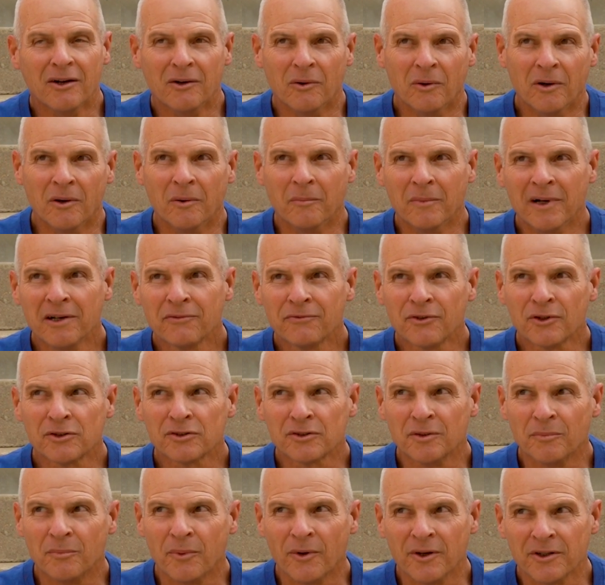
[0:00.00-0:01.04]
Well, my
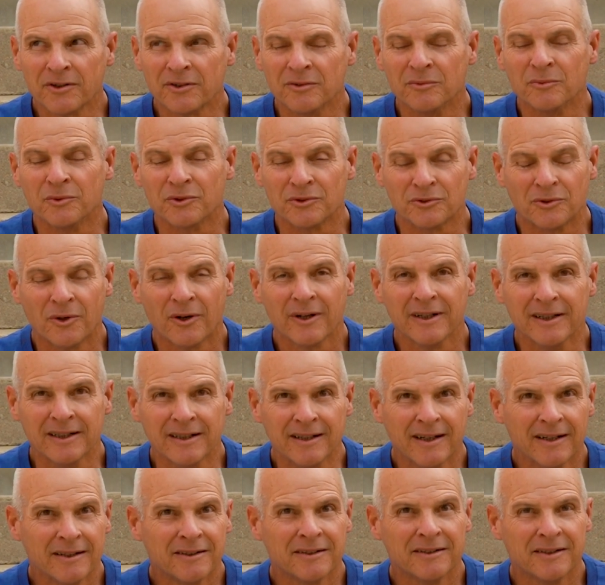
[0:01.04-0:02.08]
first impression was great.
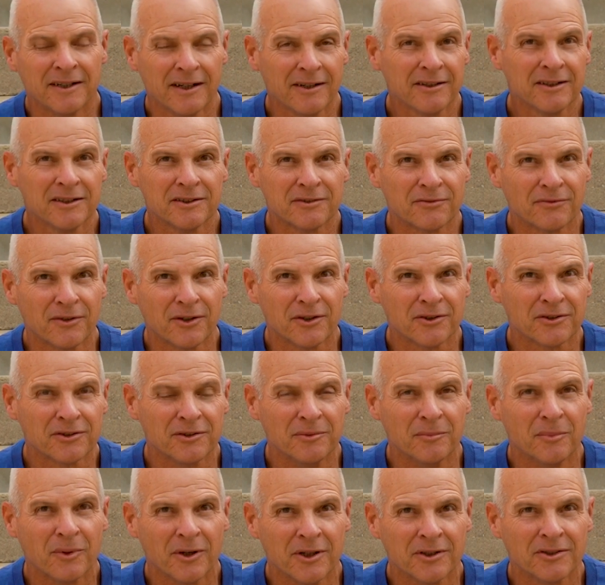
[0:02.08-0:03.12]
Terry's
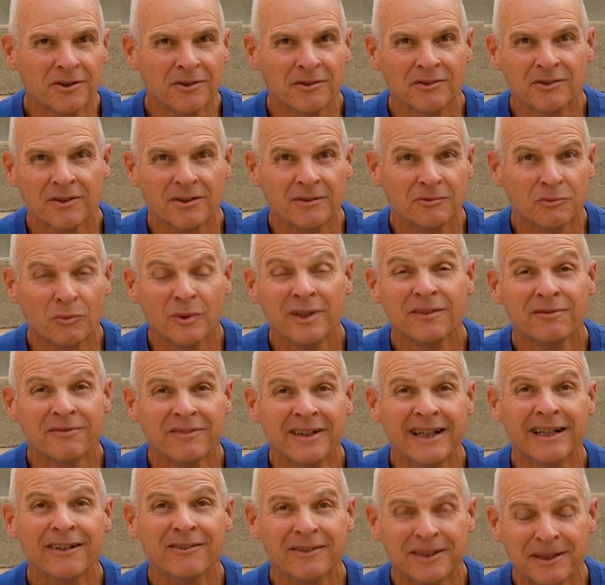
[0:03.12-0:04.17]
first impression since we
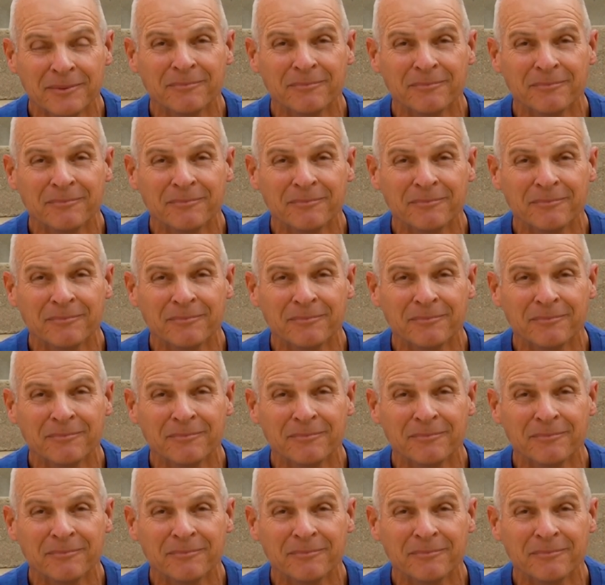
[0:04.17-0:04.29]
found